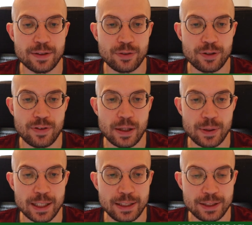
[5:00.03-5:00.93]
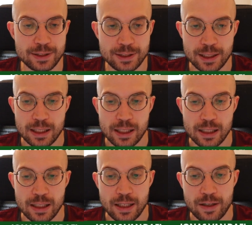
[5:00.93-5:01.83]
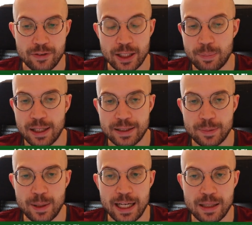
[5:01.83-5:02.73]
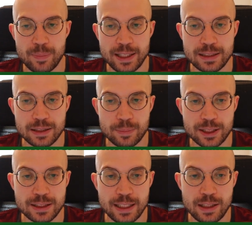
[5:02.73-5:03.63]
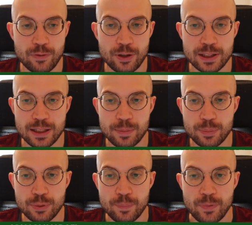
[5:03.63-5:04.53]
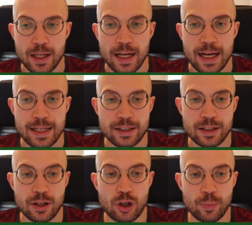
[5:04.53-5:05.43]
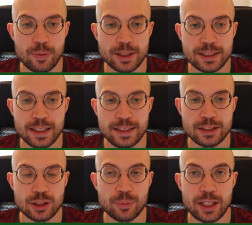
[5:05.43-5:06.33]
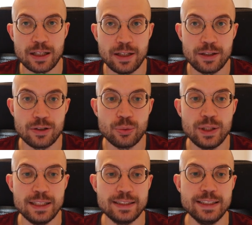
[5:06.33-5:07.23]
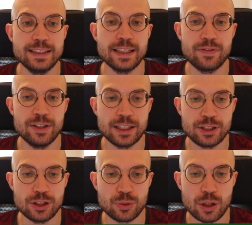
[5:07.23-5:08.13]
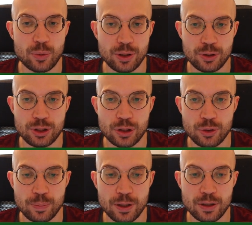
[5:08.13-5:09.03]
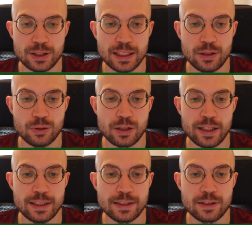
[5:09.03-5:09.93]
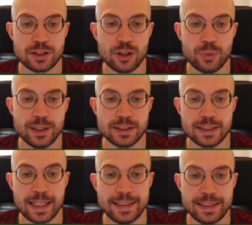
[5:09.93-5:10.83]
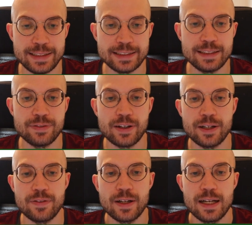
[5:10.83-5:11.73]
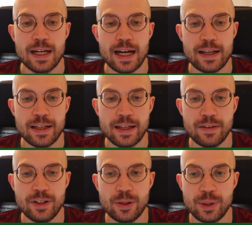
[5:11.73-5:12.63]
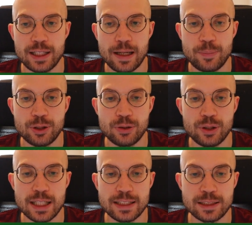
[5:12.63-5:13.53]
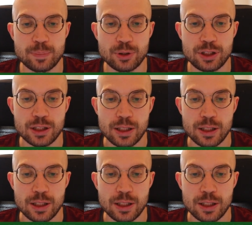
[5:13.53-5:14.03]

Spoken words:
different variations, that black makes a mistake, for example. And a common mistake is something like queen c7. That's just what I want to show you, because in those lines there's always knight takes d5, and if they recapture you get this push